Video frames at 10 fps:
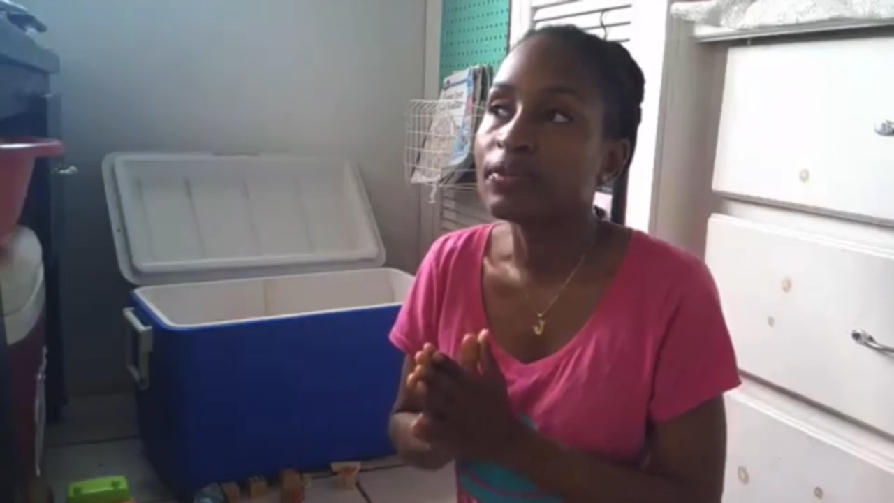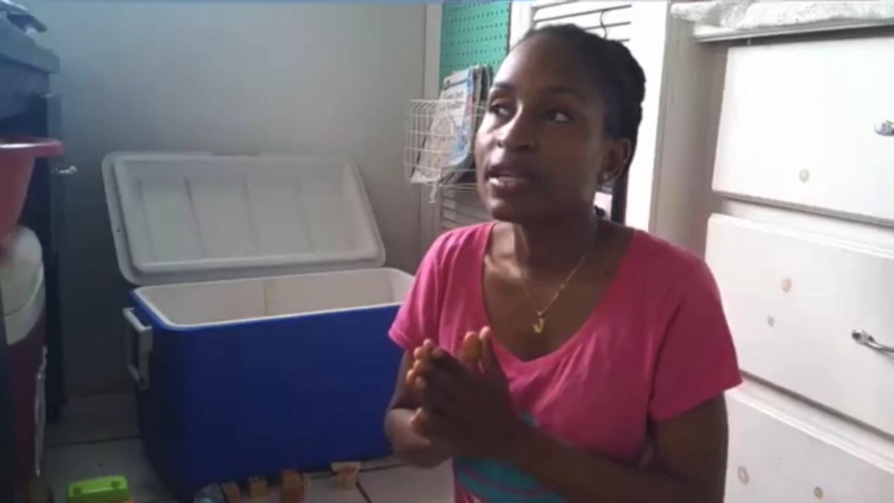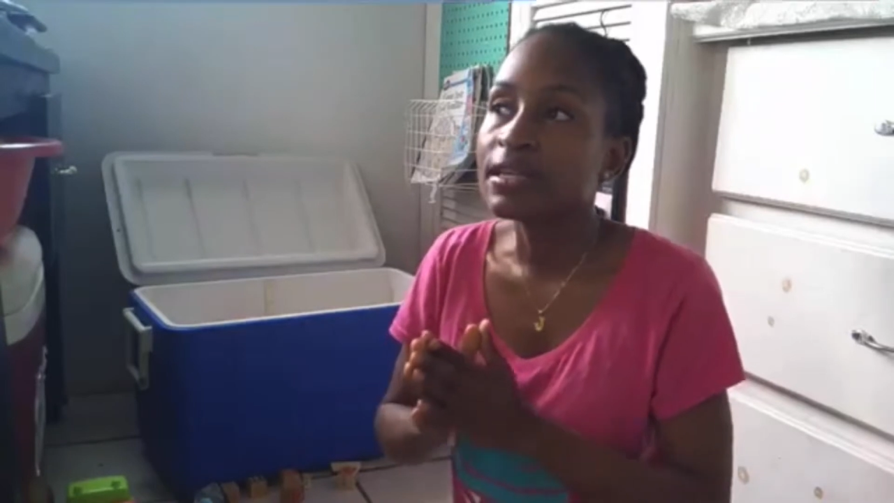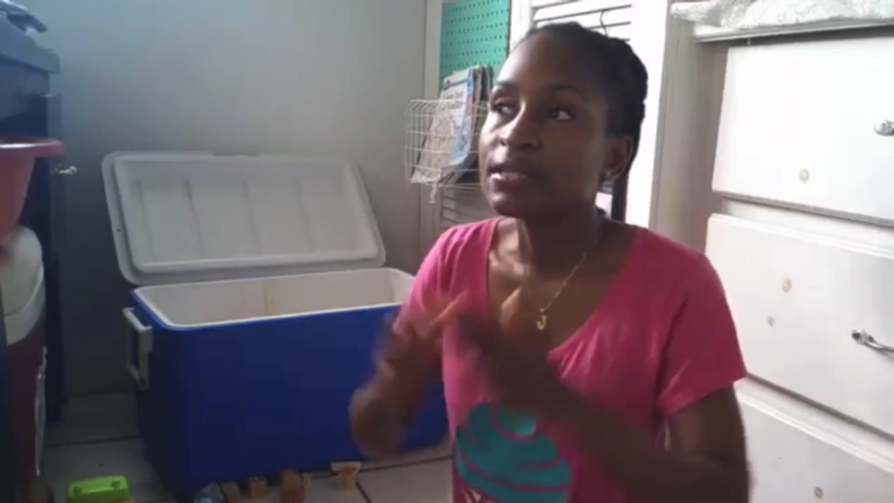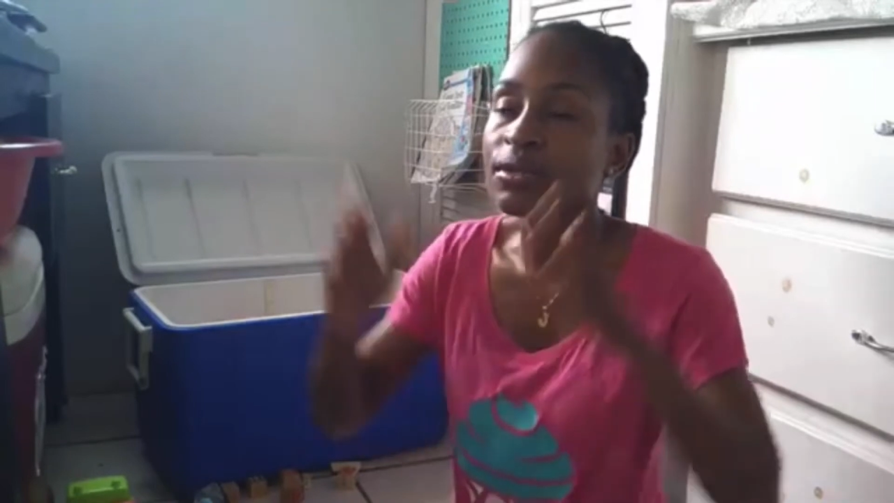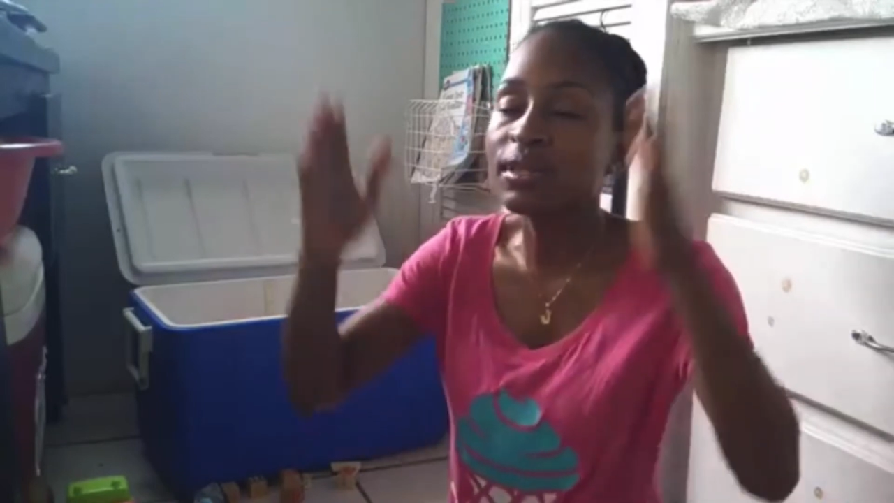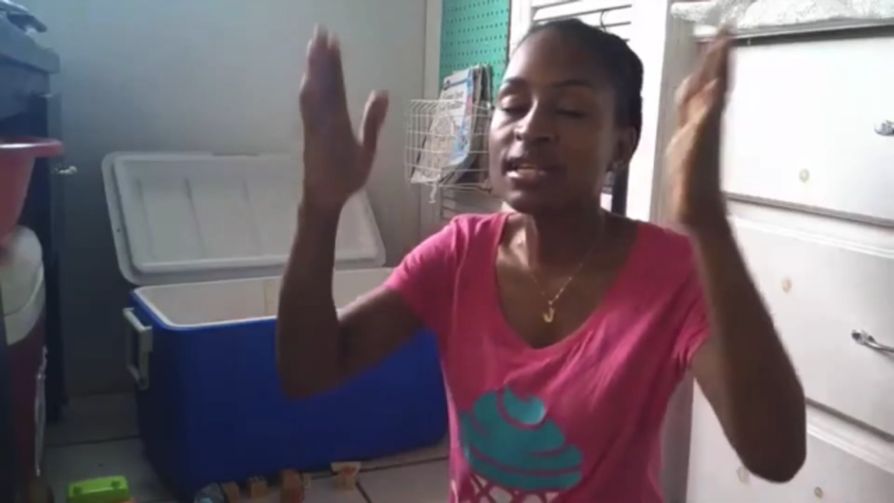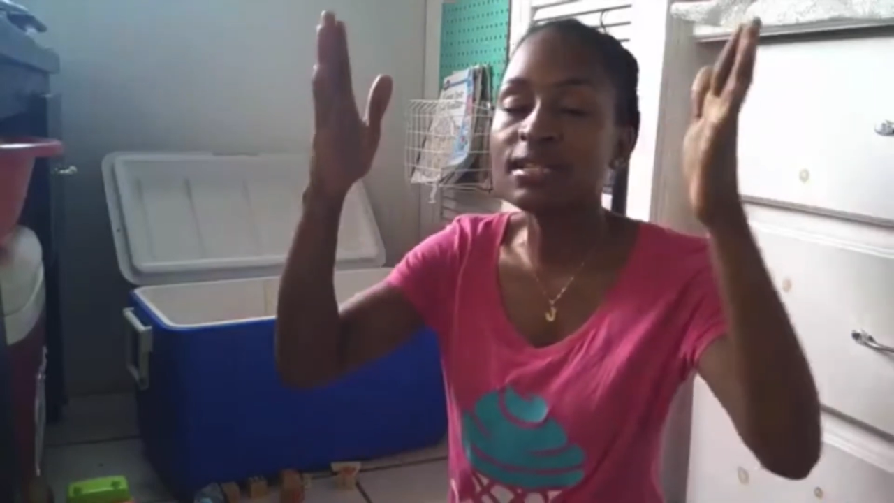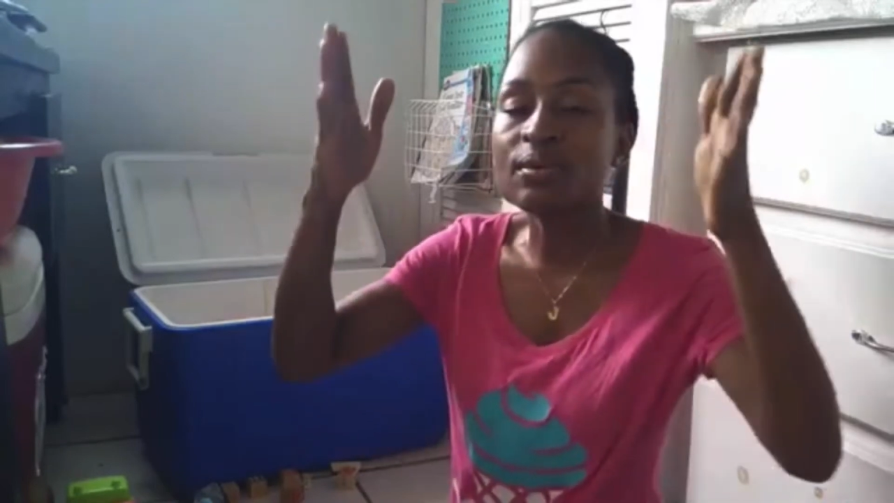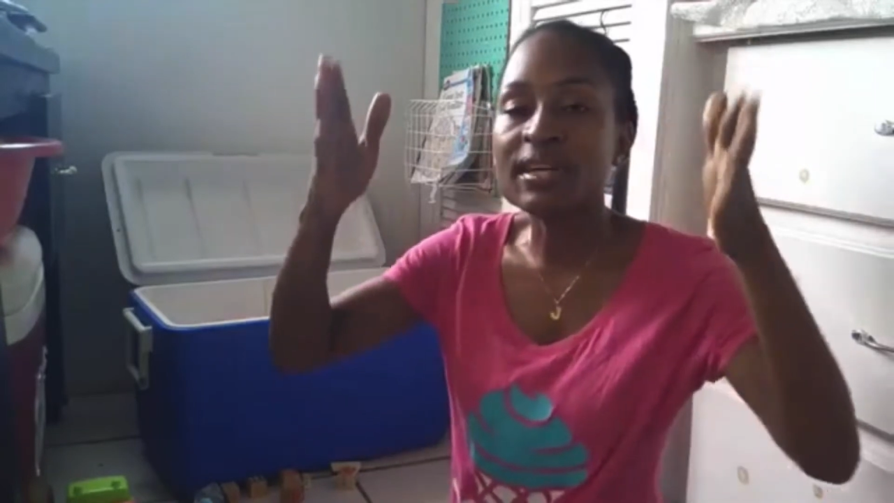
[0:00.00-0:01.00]
So these
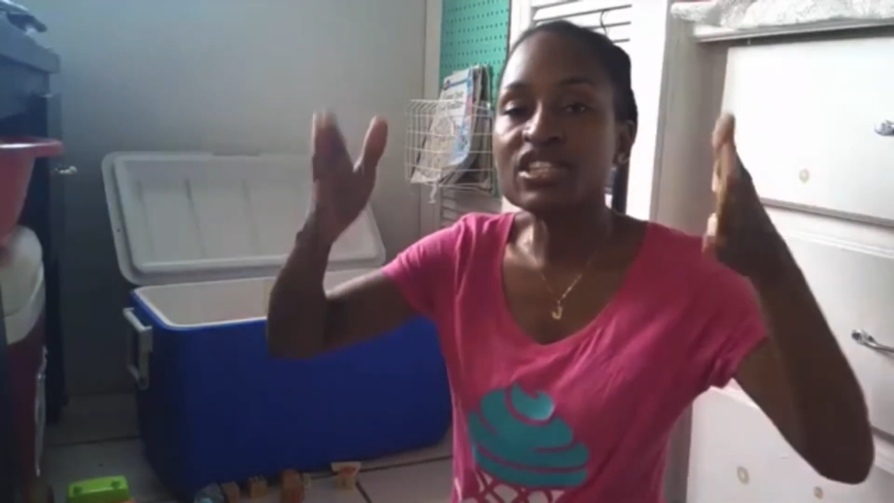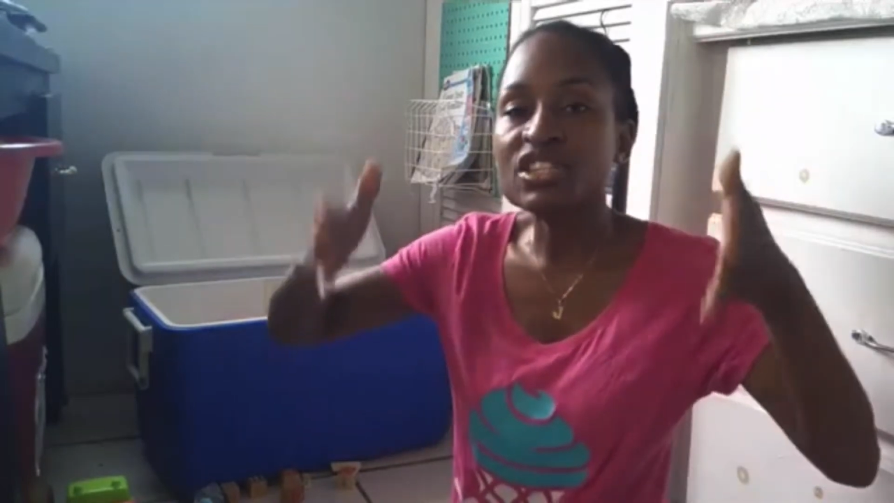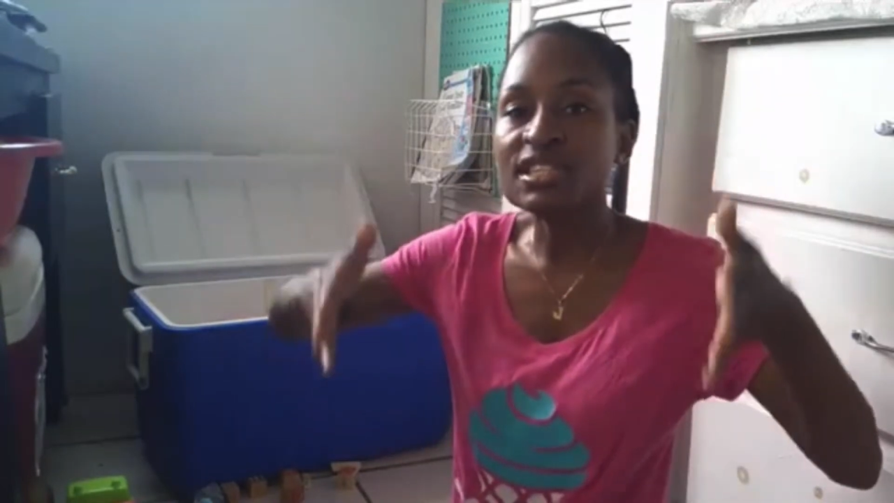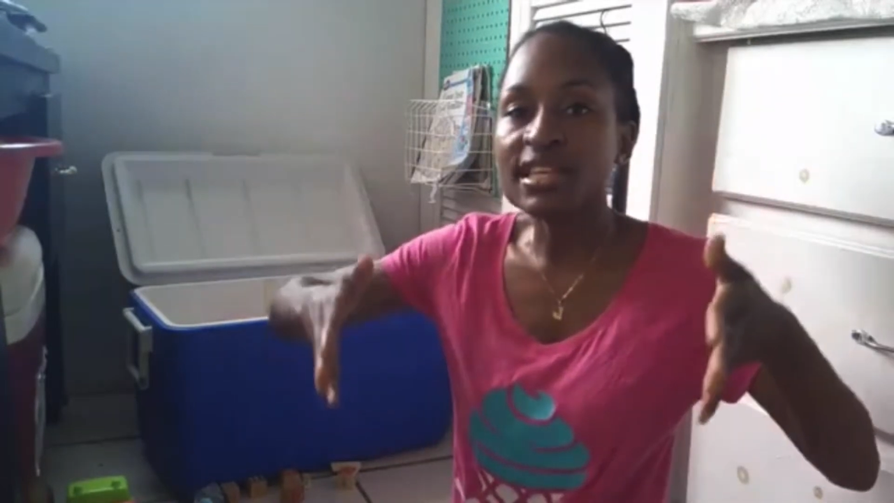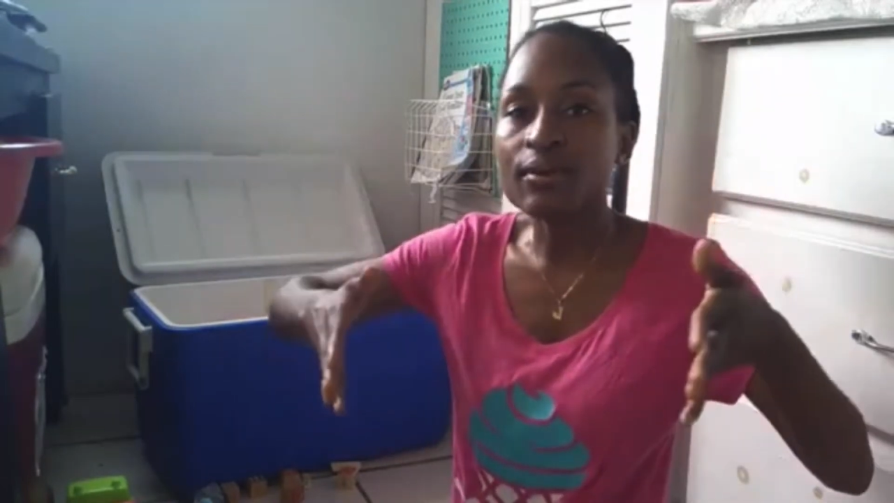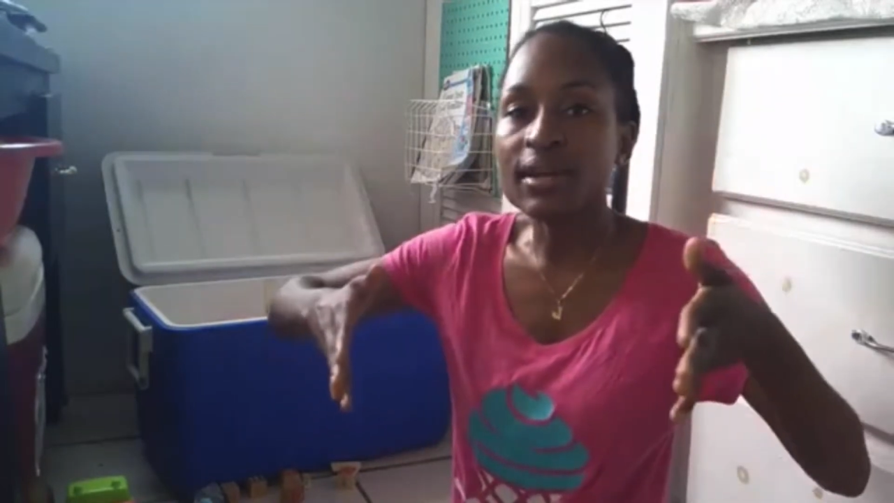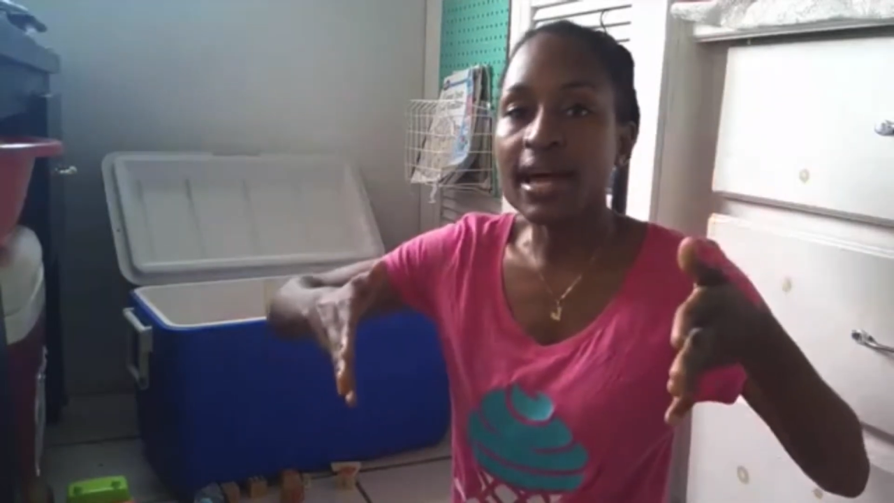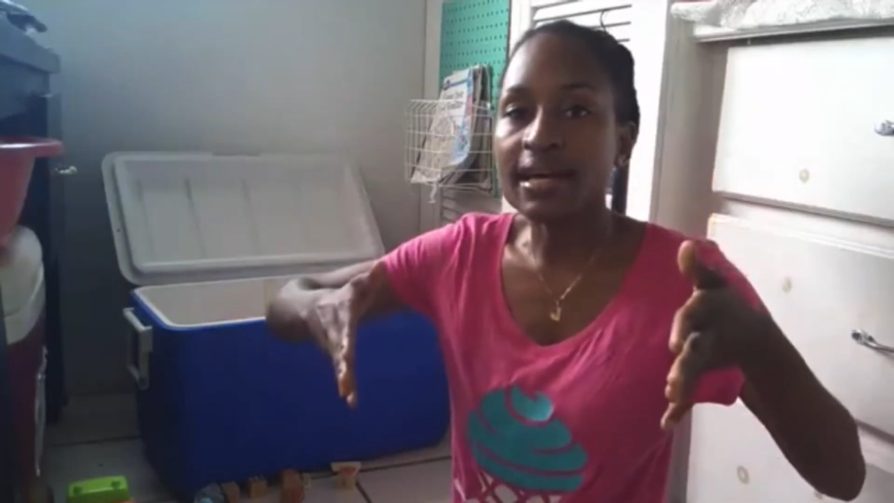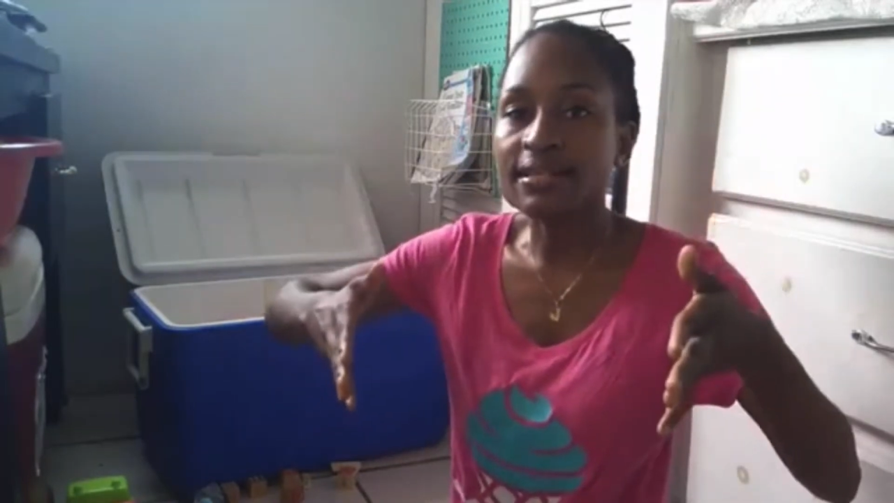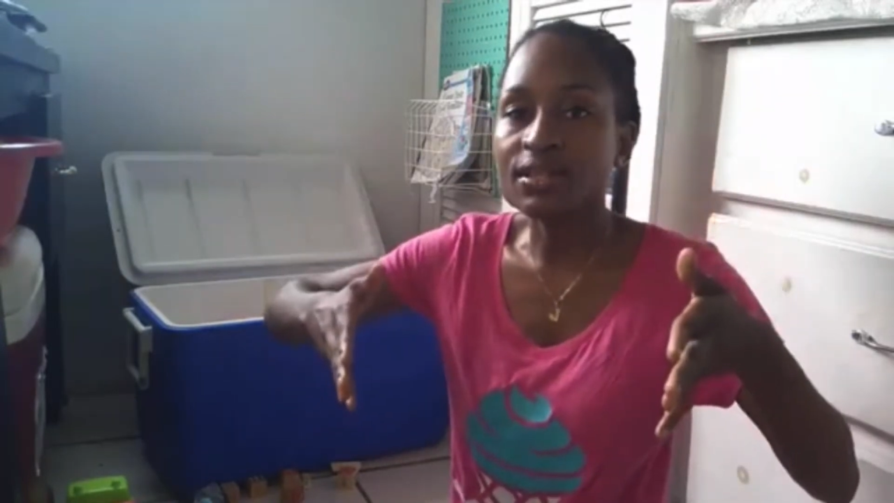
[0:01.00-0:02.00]
questions I would
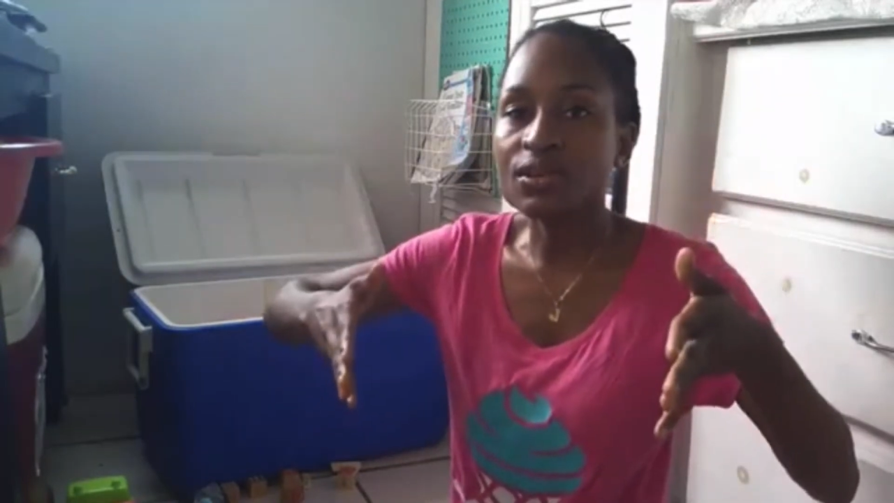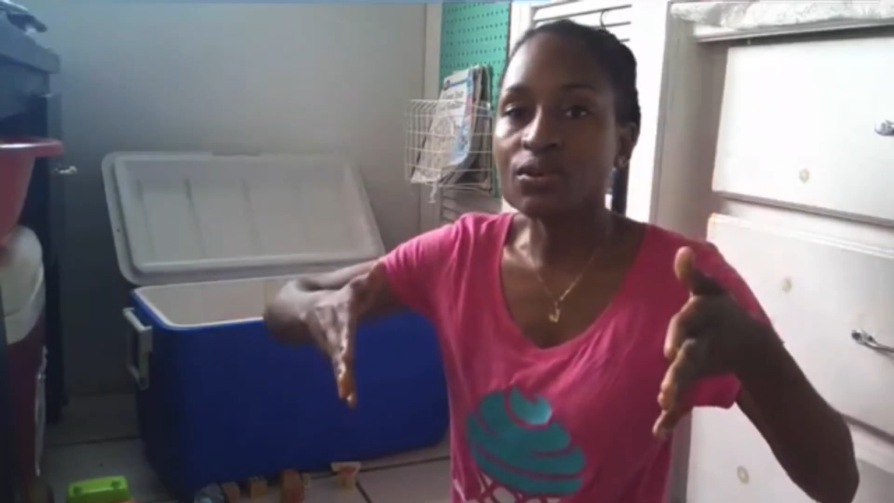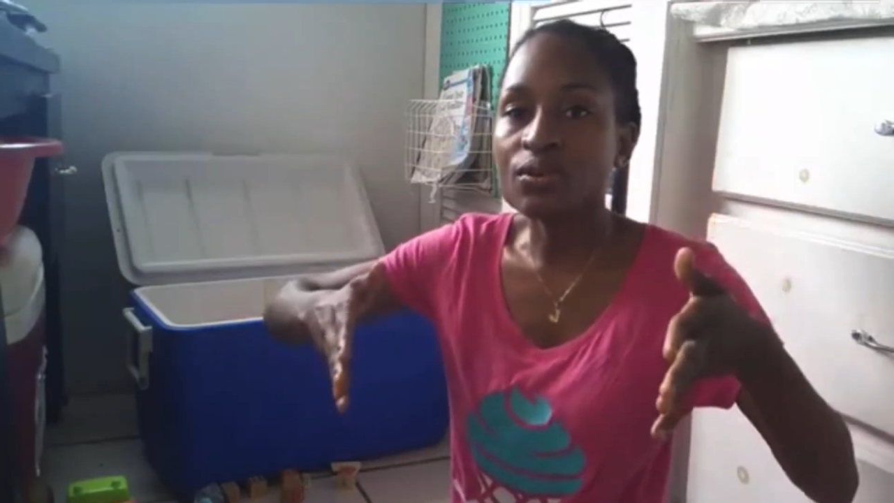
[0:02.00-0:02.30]
ask you